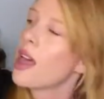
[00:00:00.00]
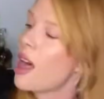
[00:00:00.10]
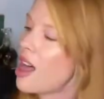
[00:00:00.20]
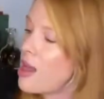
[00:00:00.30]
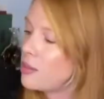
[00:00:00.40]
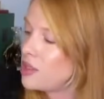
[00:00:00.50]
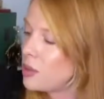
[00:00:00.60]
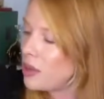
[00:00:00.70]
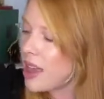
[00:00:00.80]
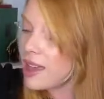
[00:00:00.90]
to
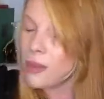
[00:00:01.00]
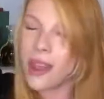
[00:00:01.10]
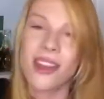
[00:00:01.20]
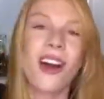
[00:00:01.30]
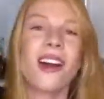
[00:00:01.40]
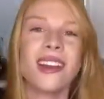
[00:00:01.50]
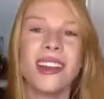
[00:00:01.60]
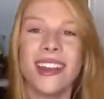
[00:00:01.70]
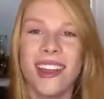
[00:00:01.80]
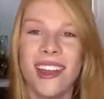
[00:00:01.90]
play in my garden
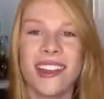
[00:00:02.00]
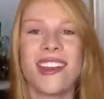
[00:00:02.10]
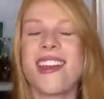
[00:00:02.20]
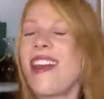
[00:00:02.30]
in,